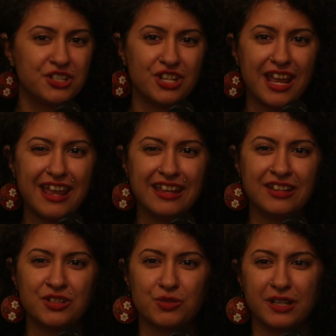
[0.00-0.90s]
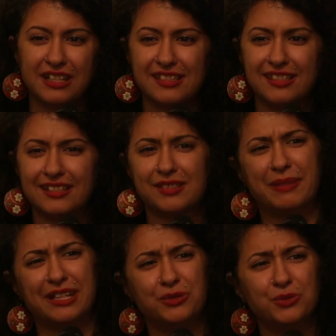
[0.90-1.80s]
change. What is this?
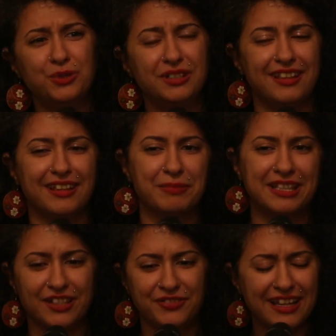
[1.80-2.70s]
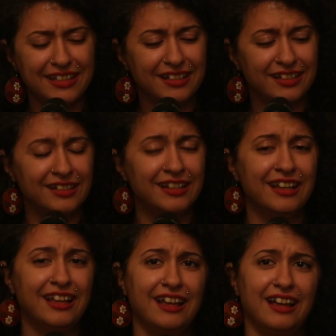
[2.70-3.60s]
Beirut, like Matta.
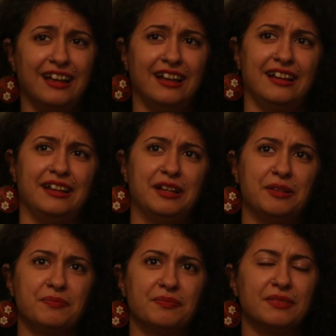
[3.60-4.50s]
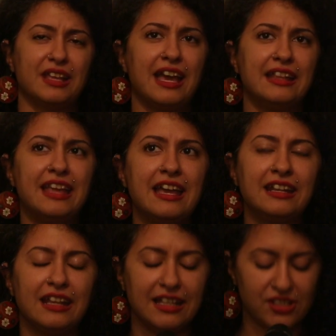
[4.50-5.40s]
And
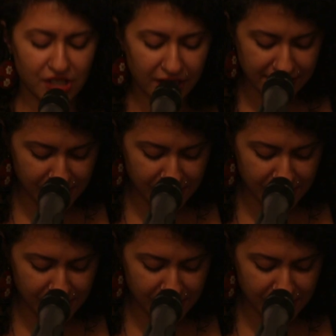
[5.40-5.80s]
then it started